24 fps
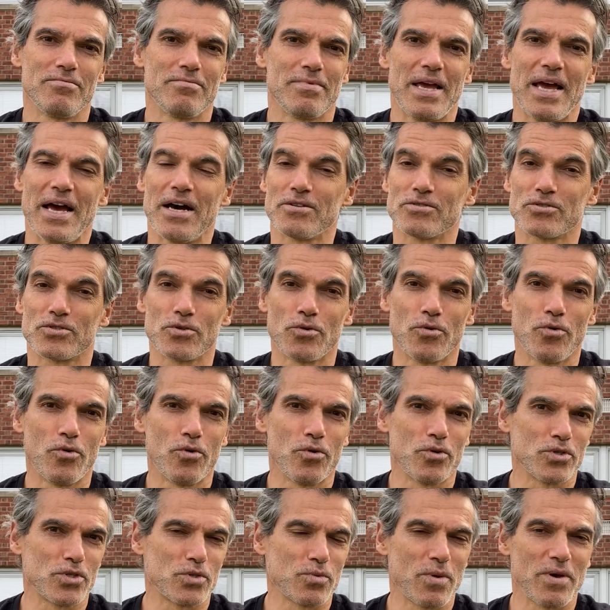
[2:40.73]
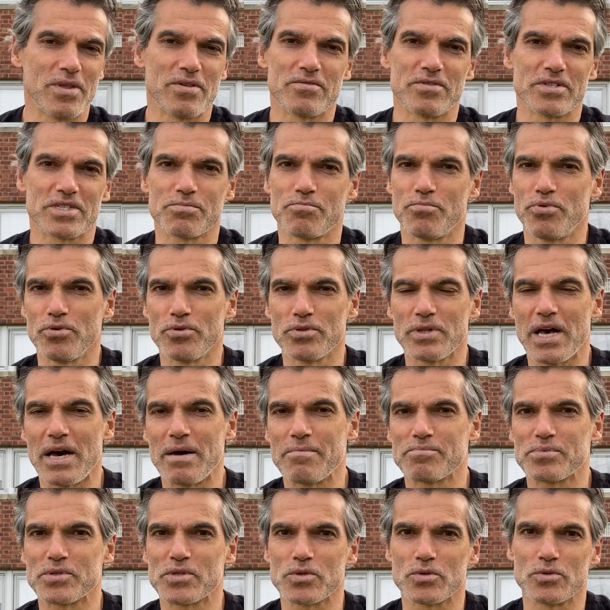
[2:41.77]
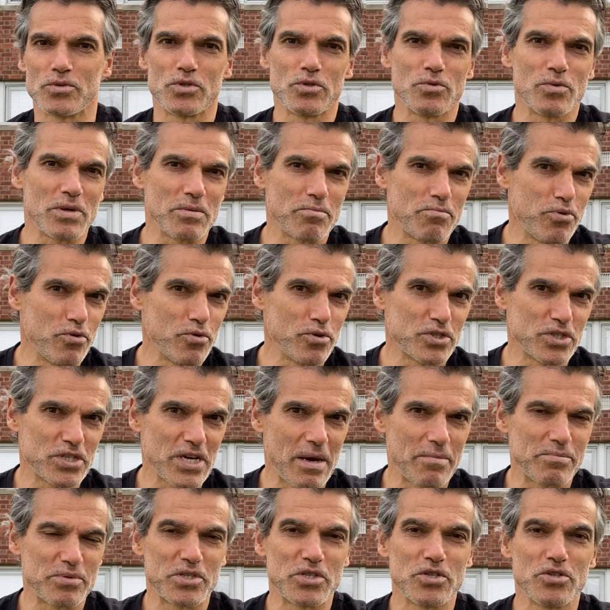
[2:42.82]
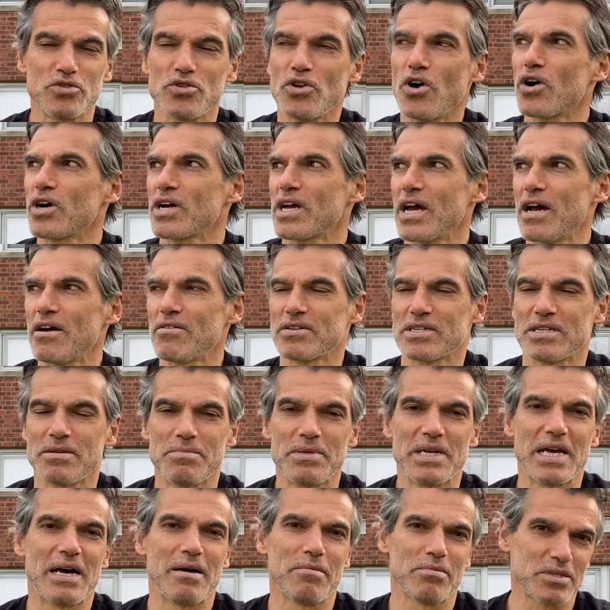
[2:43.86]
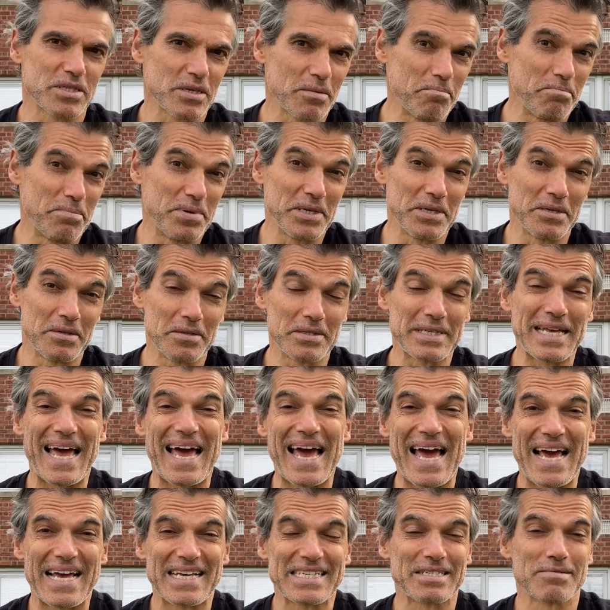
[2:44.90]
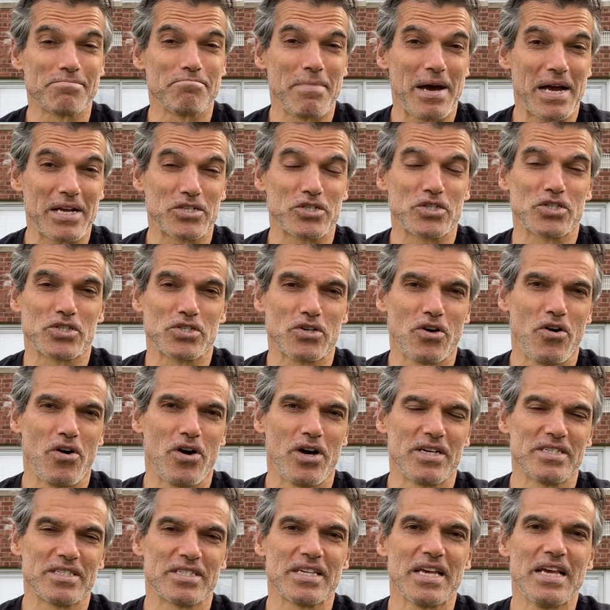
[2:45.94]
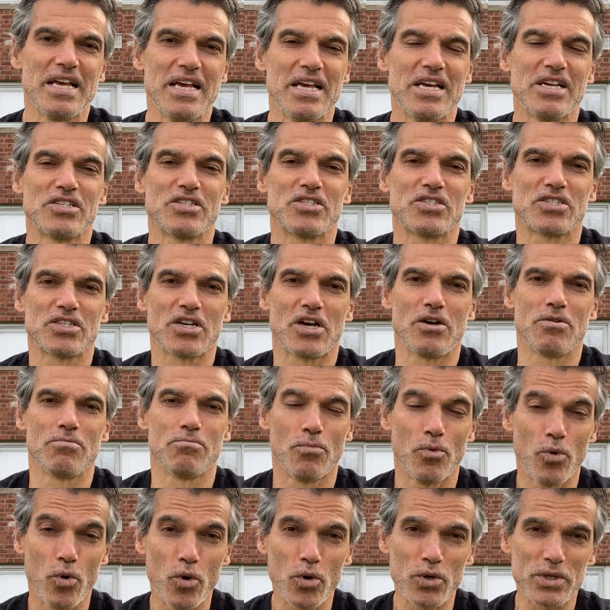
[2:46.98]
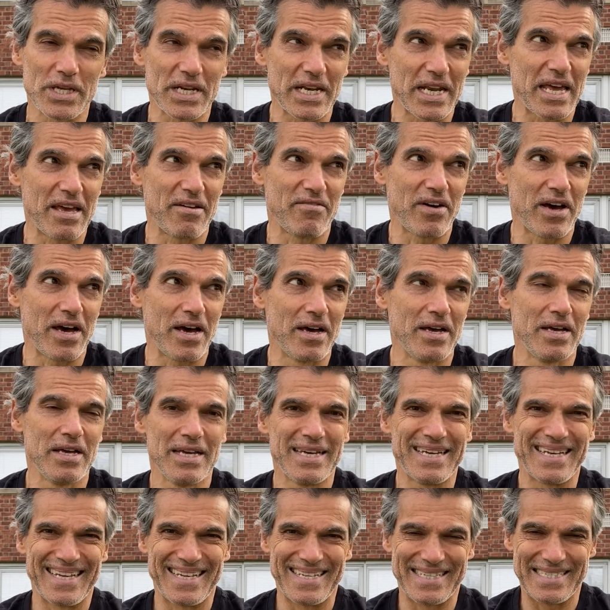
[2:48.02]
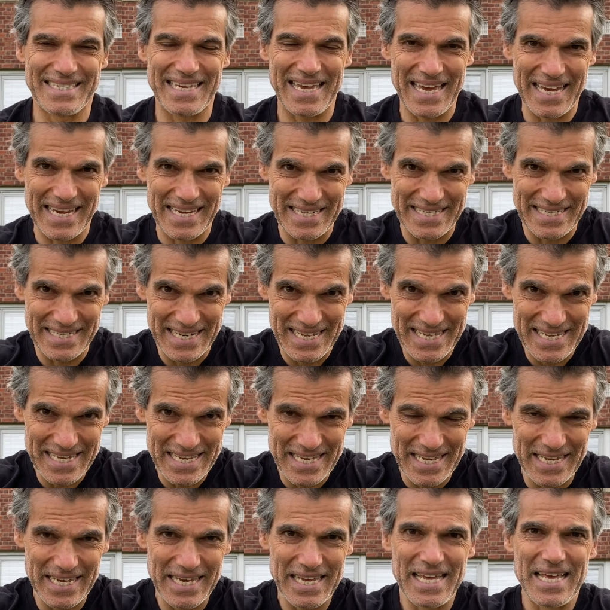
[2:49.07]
outdoors, whether it's pull-ups or doing push-ups. You're not going to be able to build as much size. So more than ever, technique